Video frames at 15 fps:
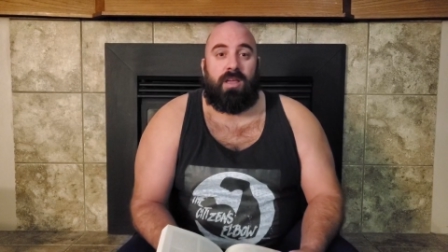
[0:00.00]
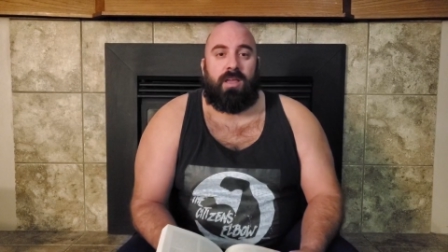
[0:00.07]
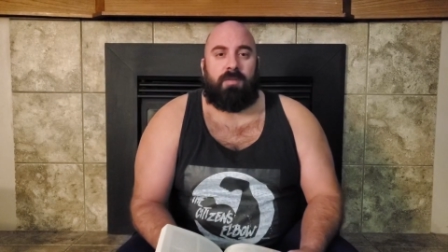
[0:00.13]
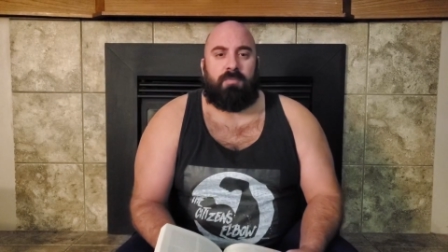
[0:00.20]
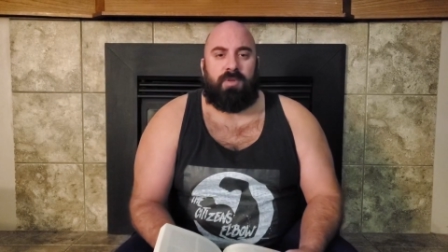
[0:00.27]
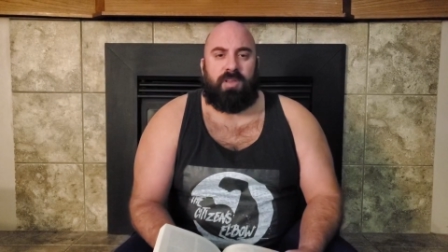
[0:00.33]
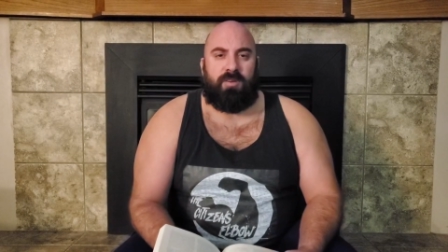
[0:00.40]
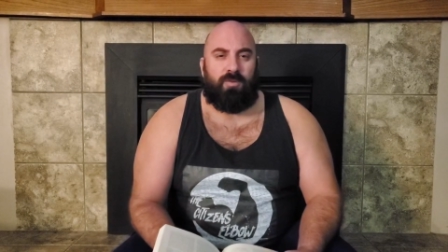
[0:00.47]

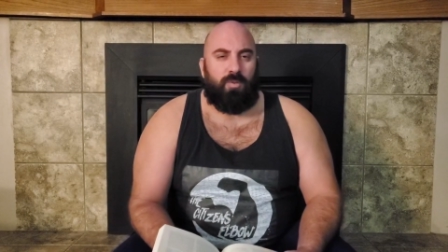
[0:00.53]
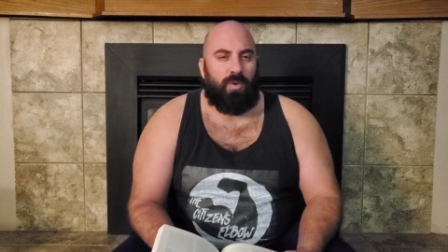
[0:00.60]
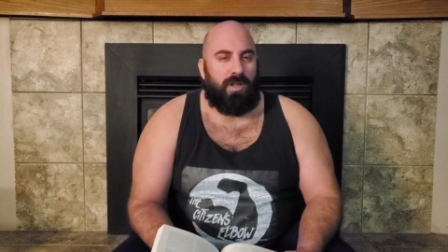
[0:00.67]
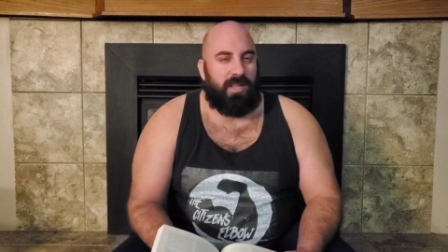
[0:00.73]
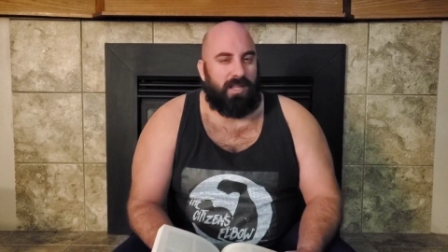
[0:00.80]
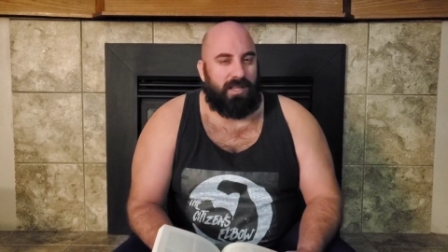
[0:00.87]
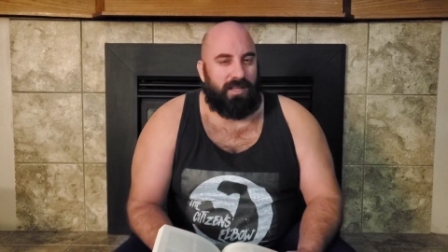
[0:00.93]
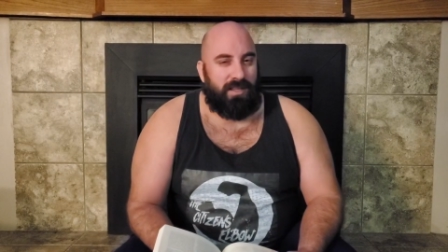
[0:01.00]
and being
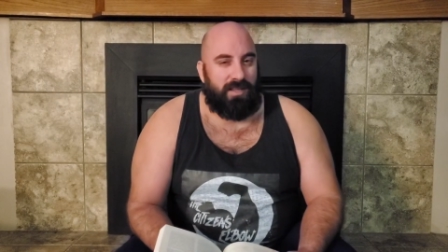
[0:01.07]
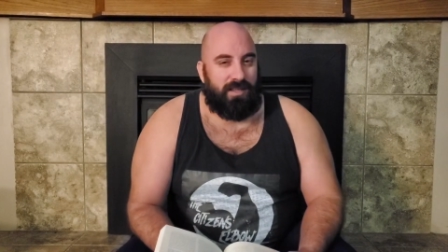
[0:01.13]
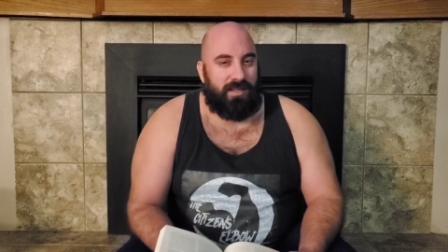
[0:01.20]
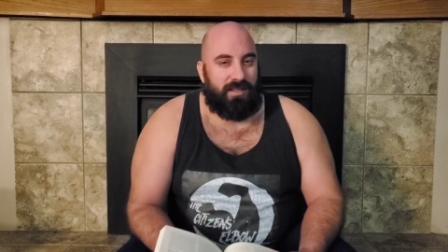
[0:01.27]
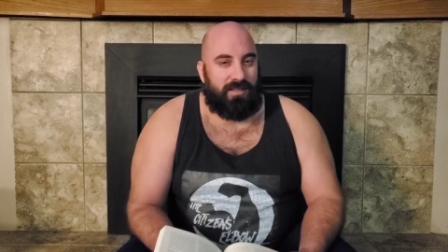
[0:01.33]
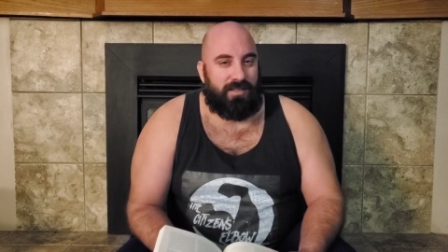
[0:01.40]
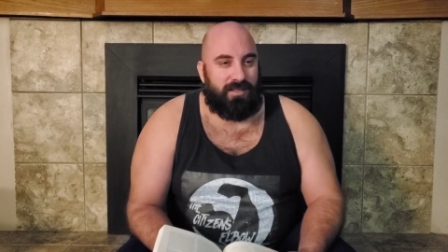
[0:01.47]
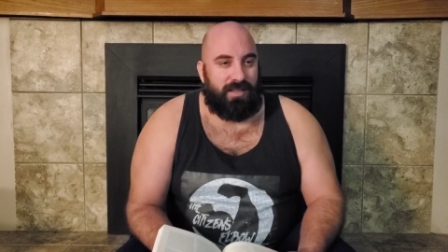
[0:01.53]
willing
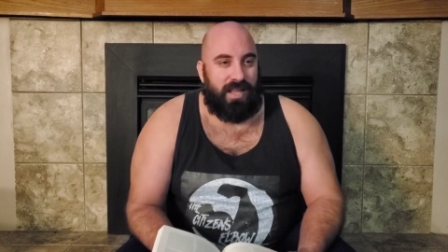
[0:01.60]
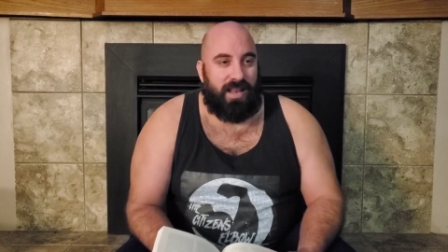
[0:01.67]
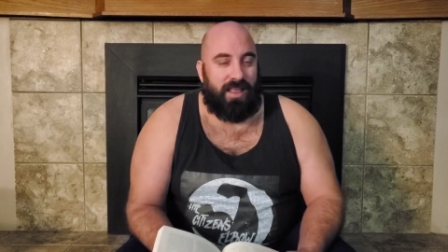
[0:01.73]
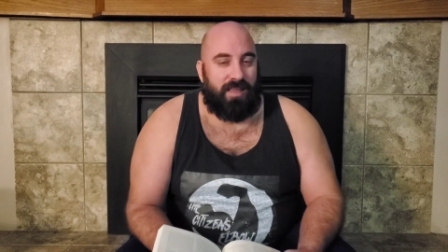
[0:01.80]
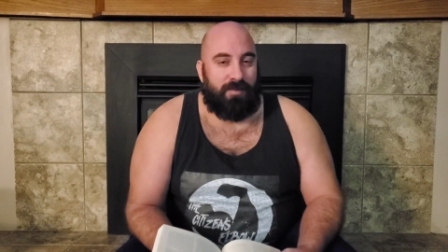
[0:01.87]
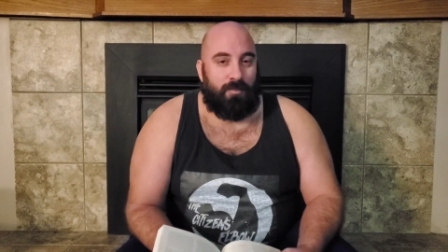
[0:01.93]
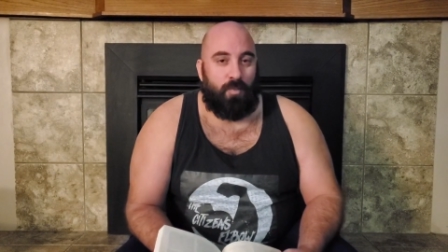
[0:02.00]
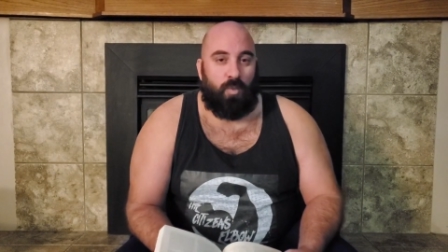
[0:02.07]
to let
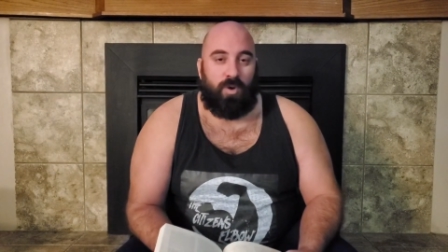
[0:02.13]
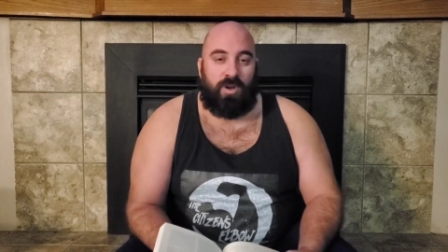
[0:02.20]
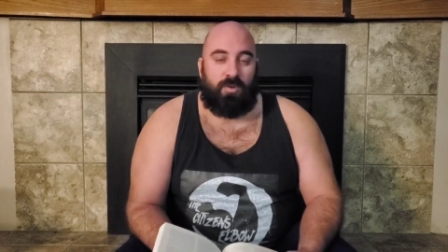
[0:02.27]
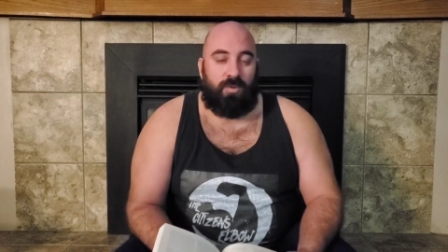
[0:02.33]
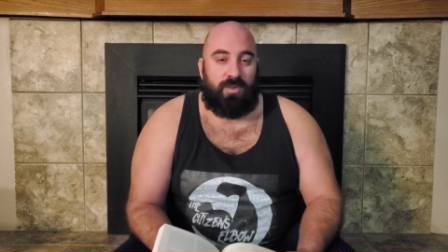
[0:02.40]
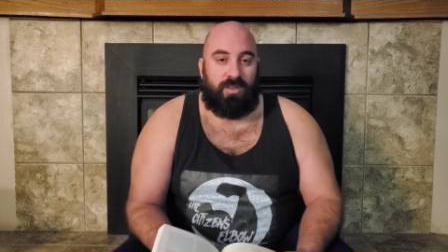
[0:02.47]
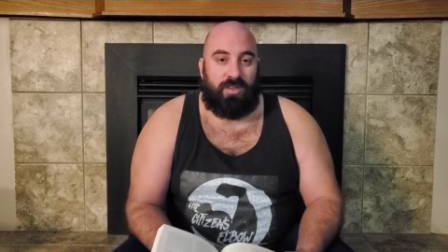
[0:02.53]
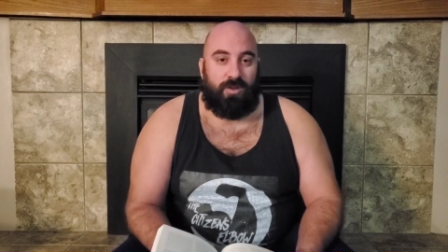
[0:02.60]
Him
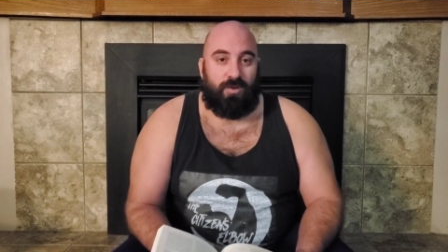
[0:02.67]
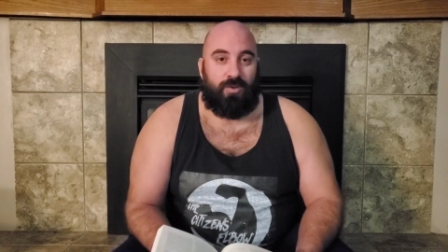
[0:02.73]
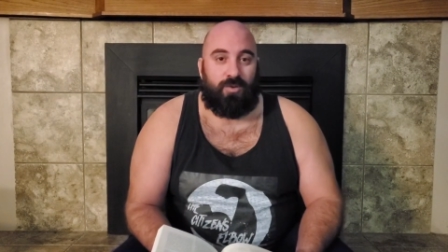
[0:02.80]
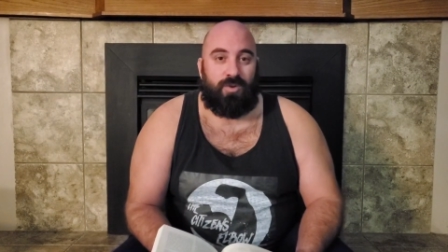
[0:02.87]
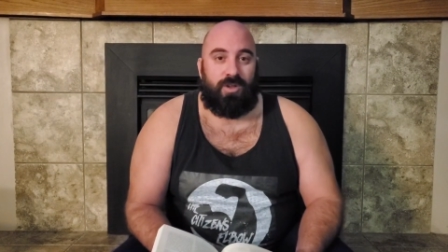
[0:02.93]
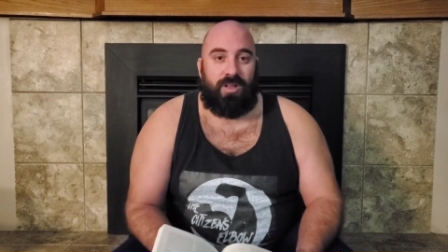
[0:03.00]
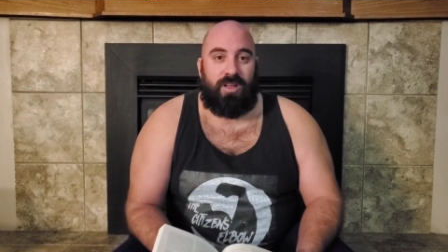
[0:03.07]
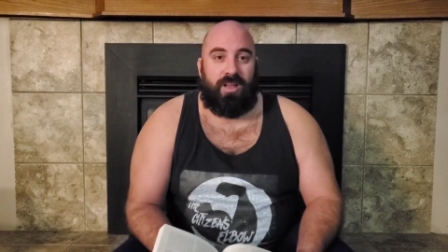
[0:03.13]
work with
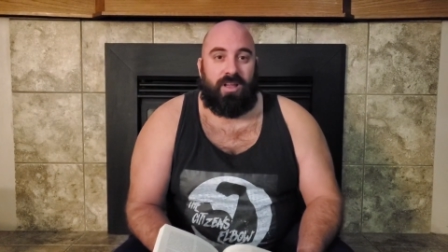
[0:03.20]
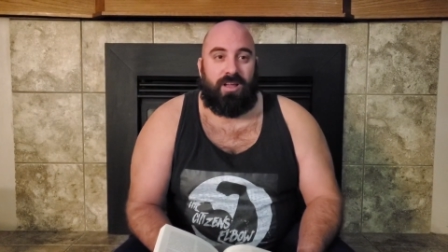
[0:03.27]
you